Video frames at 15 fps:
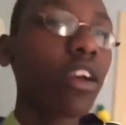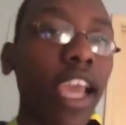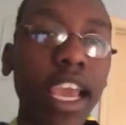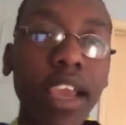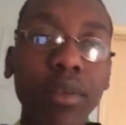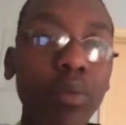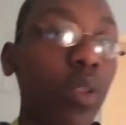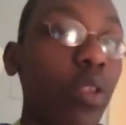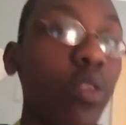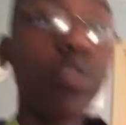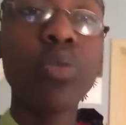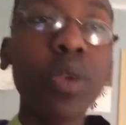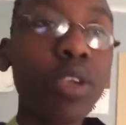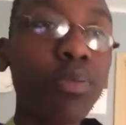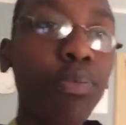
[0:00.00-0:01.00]
Okay,
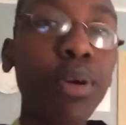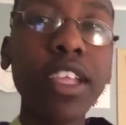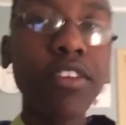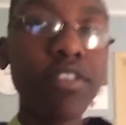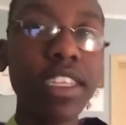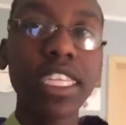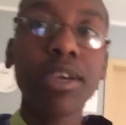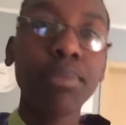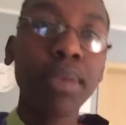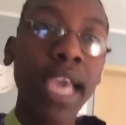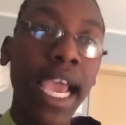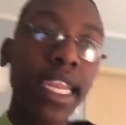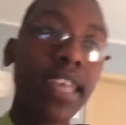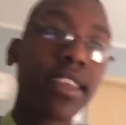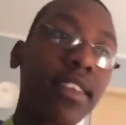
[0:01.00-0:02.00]
we put everything
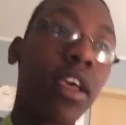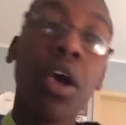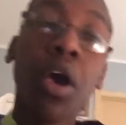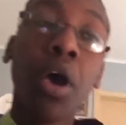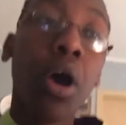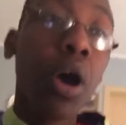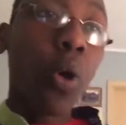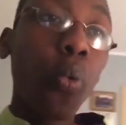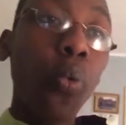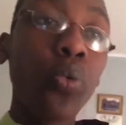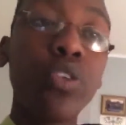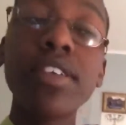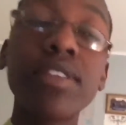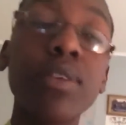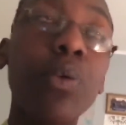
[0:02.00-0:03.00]
behind us.
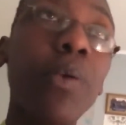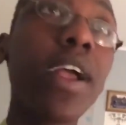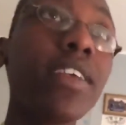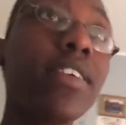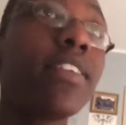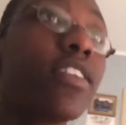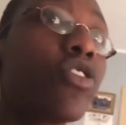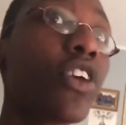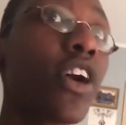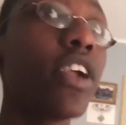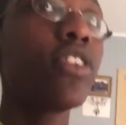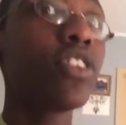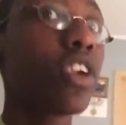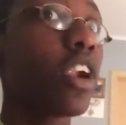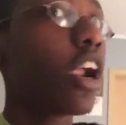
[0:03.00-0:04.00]
Just where's the
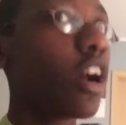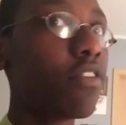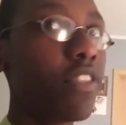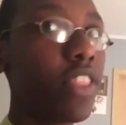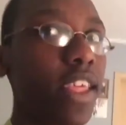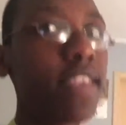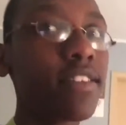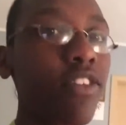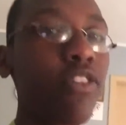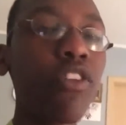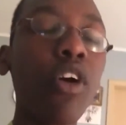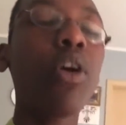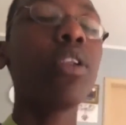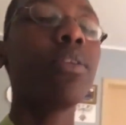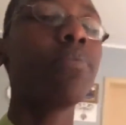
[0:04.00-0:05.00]
charger of this
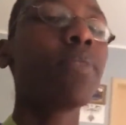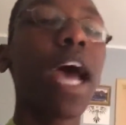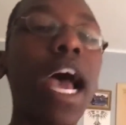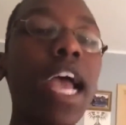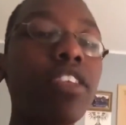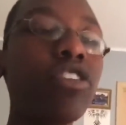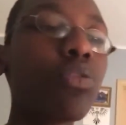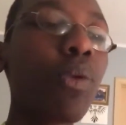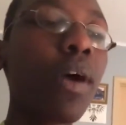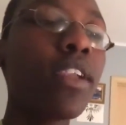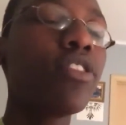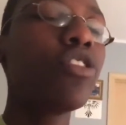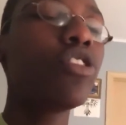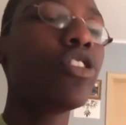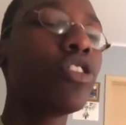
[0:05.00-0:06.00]
phone? I just
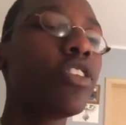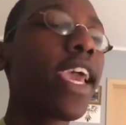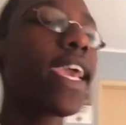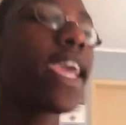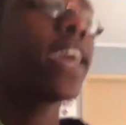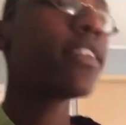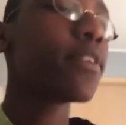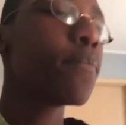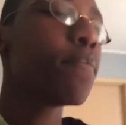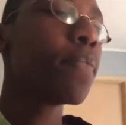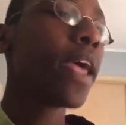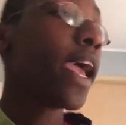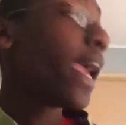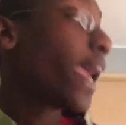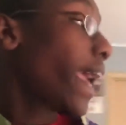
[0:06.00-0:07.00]
want to take it
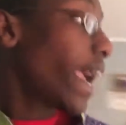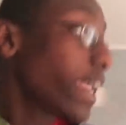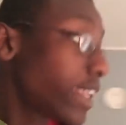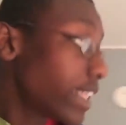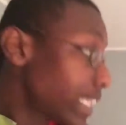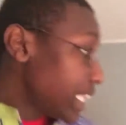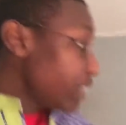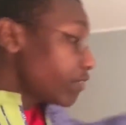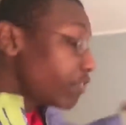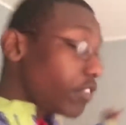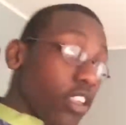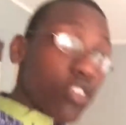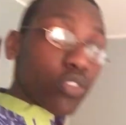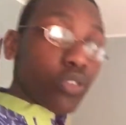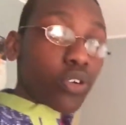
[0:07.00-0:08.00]
and
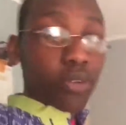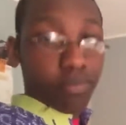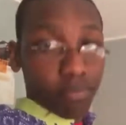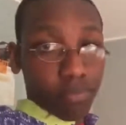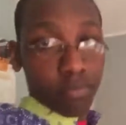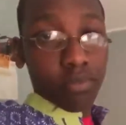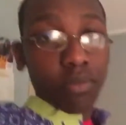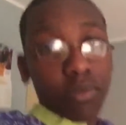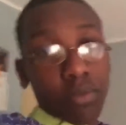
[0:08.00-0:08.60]
leave this room.